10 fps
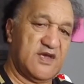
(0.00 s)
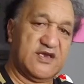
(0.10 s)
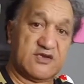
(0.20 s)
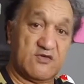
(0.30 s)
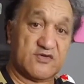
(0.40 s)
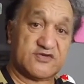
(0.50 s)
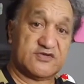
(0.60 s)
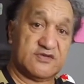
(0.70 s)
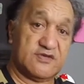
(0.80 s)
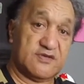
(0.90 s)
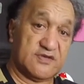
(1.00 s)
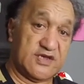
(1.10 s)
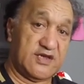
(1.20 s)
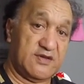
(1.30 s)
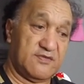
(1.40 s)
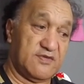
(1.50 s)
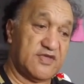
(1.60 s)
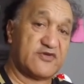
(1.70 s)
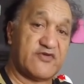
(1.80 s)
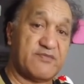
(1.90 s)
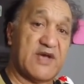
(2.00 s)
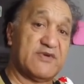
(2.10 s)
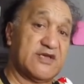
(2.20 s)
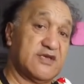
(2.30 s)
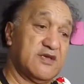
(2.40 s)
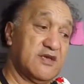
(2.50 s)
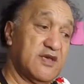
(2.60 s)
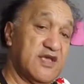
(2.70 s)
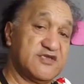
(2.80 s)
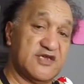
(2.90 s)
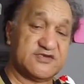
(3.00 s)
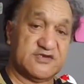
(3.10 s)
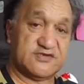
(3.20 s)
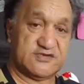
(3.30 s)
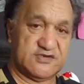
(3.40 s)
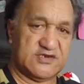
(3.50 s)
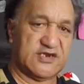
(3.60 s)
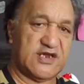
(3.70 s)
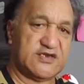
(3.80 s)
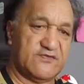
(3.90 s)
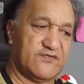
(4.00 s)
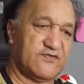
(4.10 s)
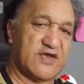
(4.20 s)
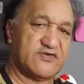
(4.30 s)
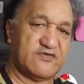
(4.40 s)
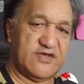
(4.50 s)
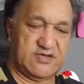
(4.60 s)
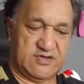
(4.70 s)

in the courts, the notary public and justice in the native grand jury